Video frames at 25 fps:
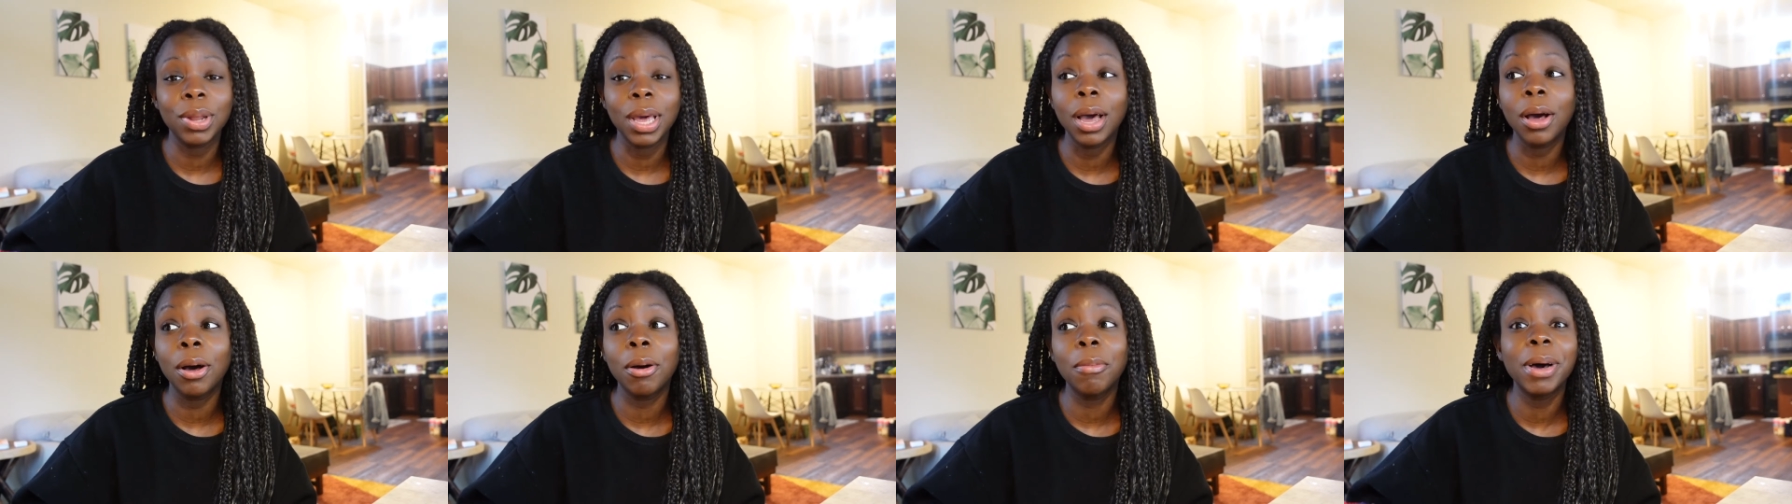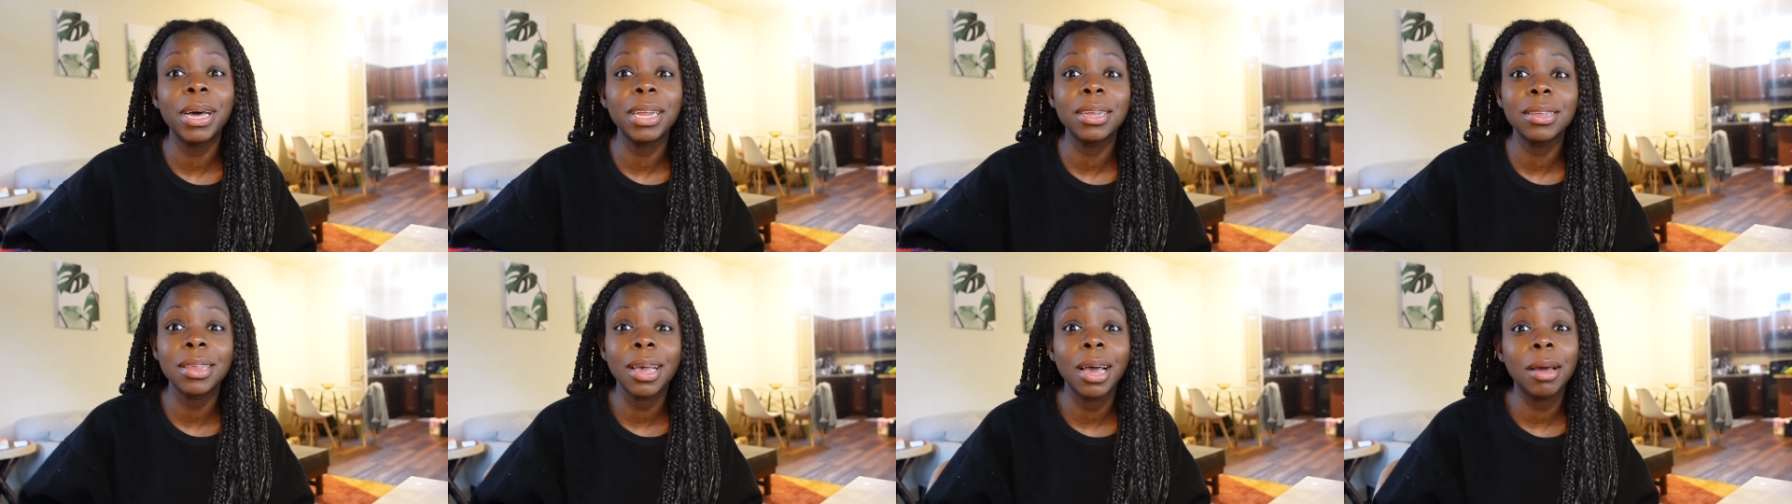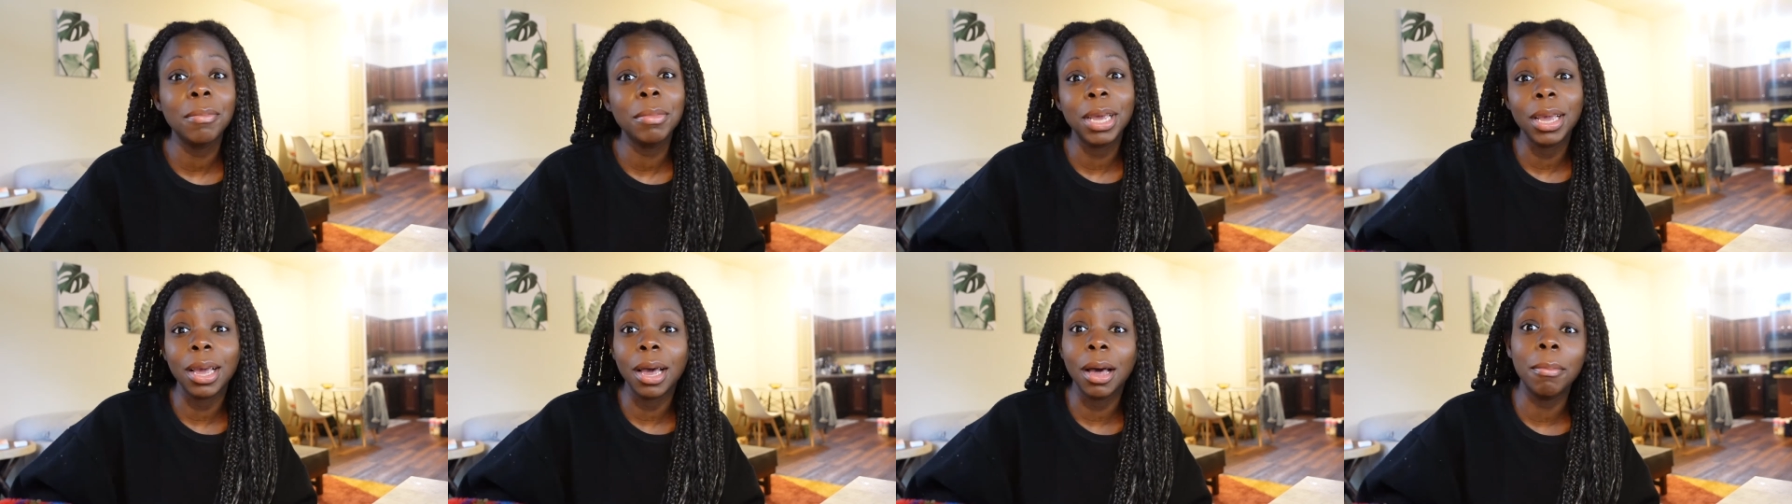hell, by the
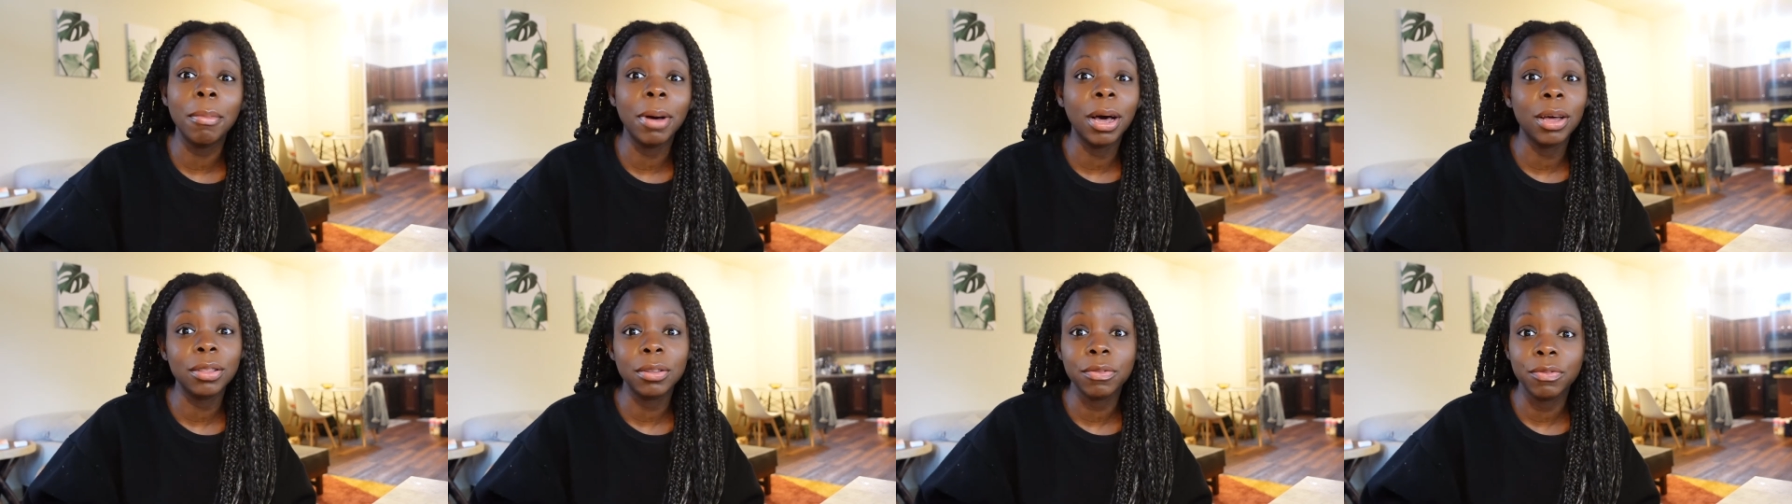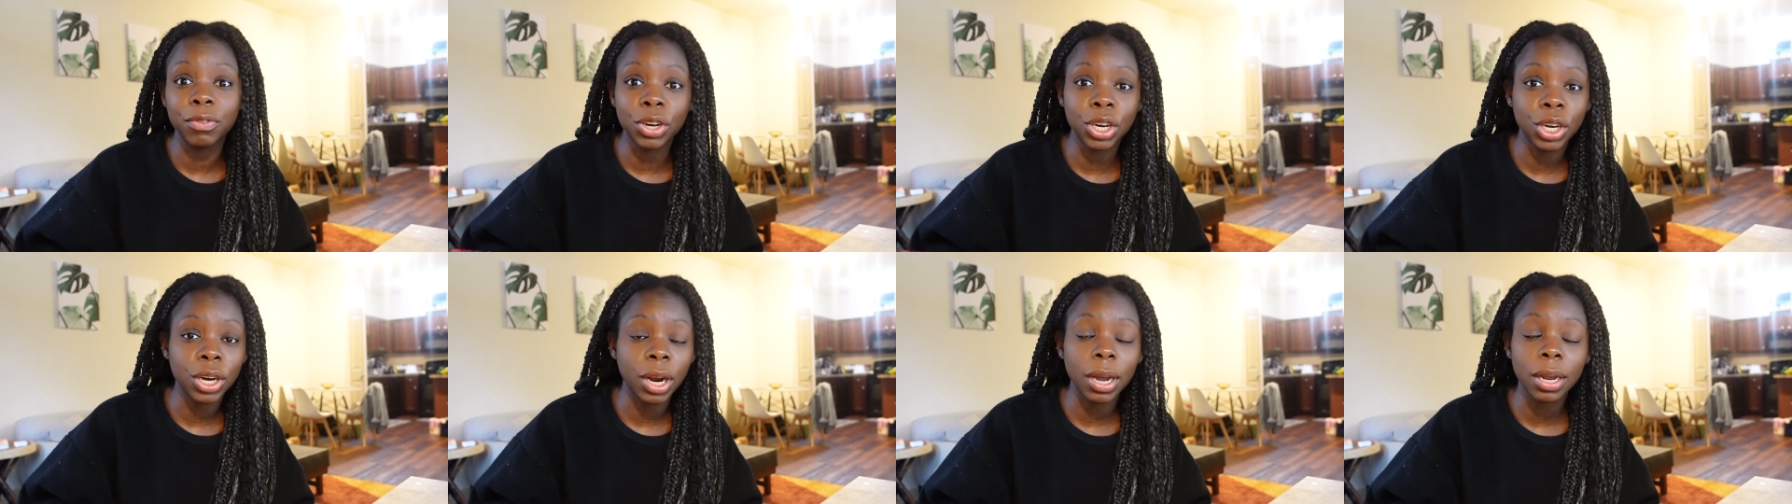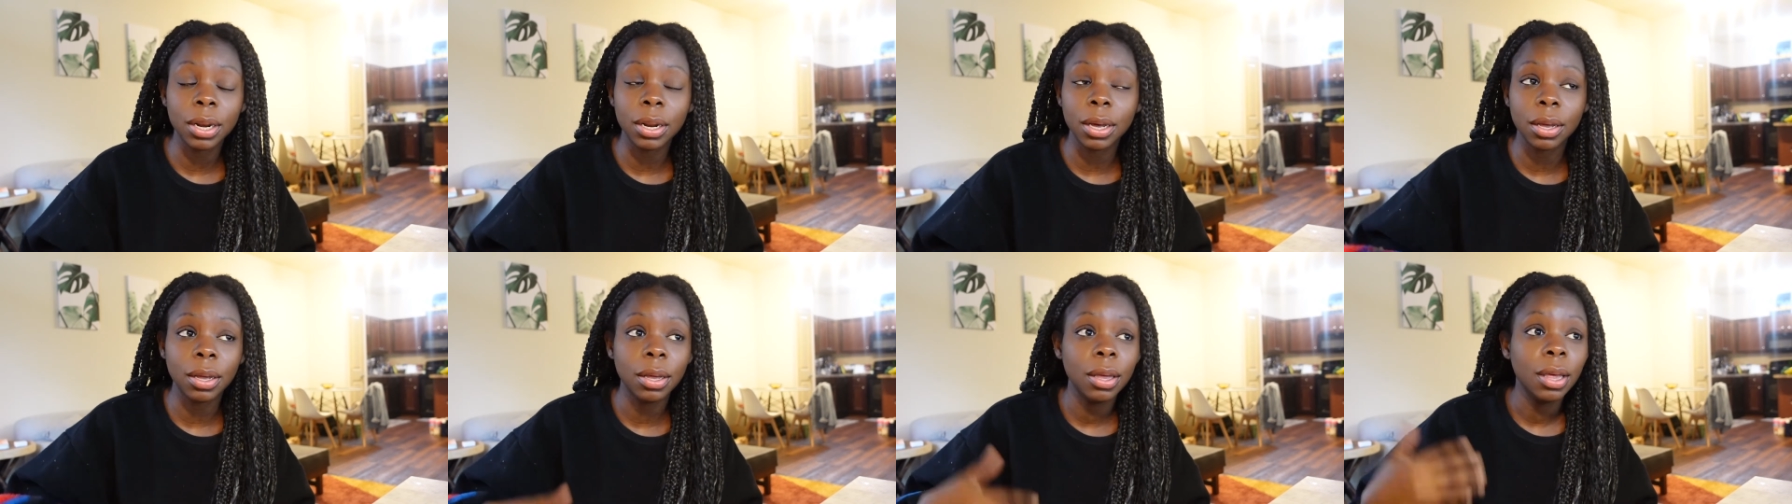time they come out the
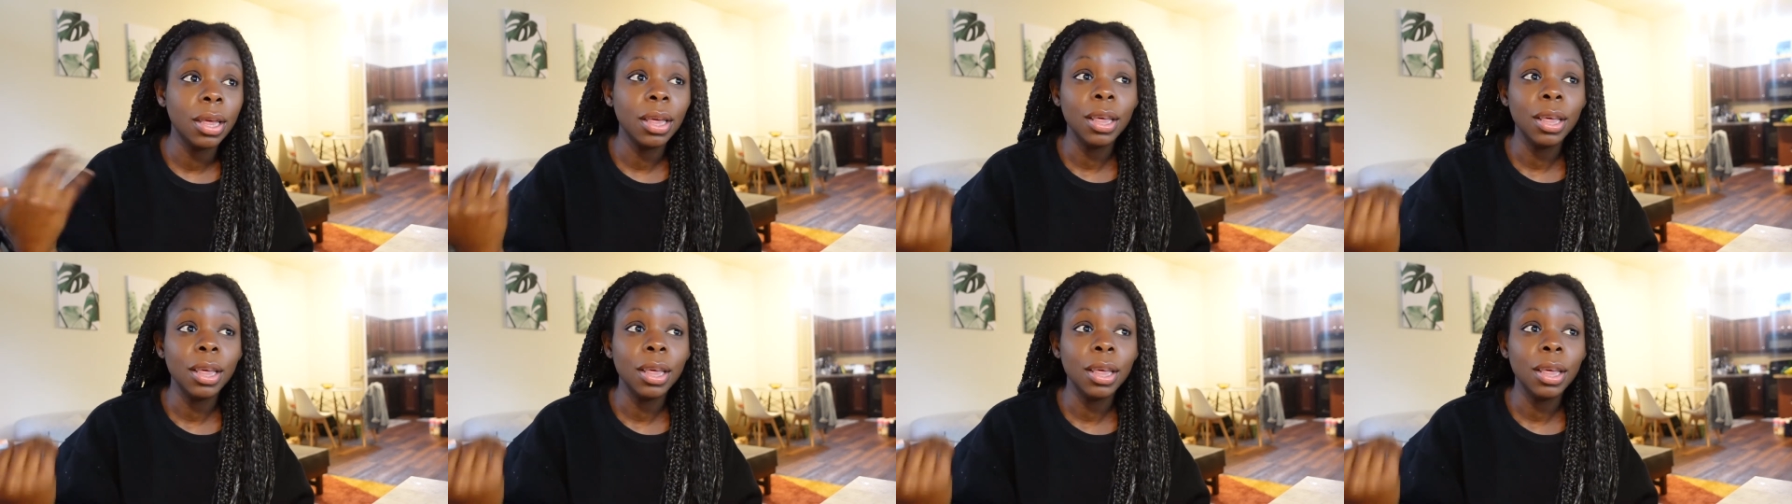vagina,